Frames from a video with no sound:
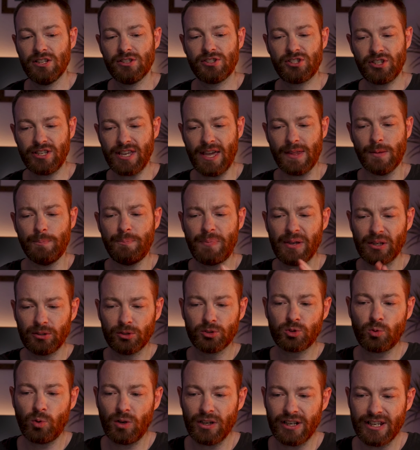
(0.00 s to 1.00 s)
So yeah, the
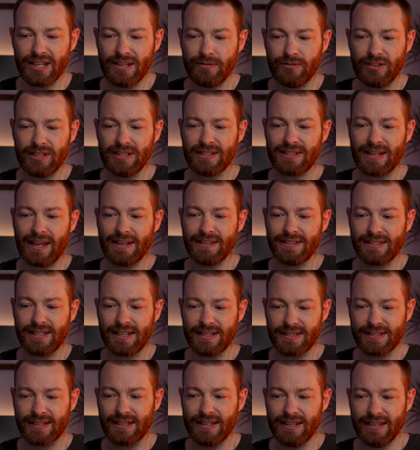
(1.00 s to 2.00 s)
build quality of these
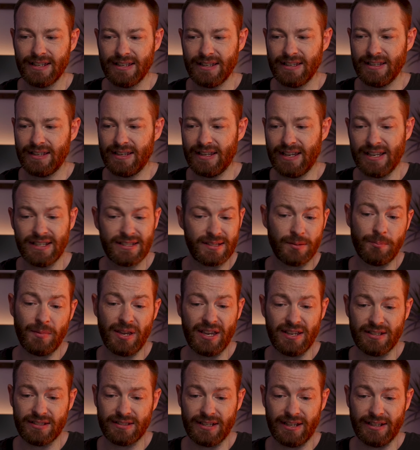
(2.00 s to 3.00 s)
lenses is
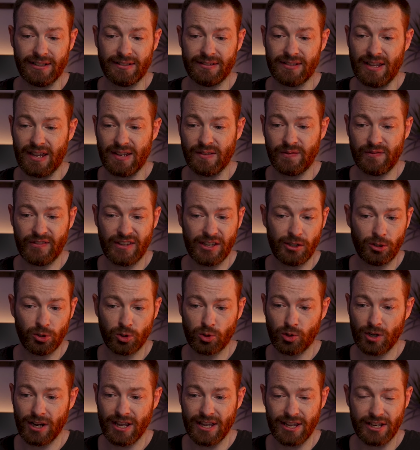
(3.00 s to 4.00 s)
amazing. They feel
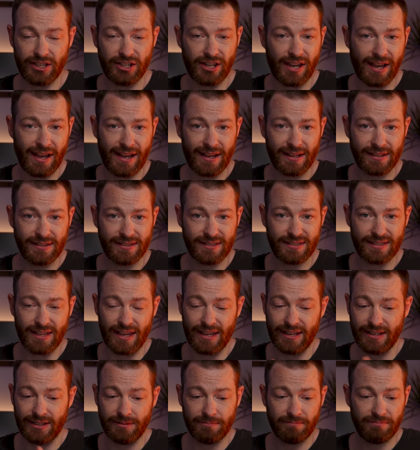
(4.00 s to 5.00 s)
great in your hands,
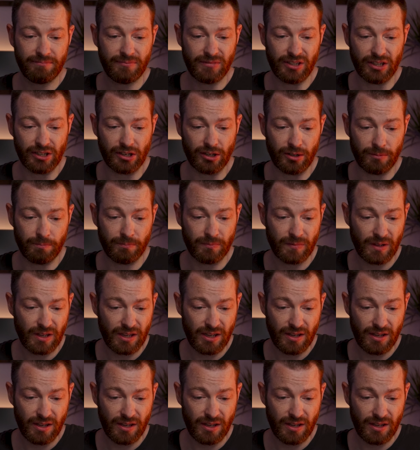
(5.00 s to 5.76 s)
they, you know,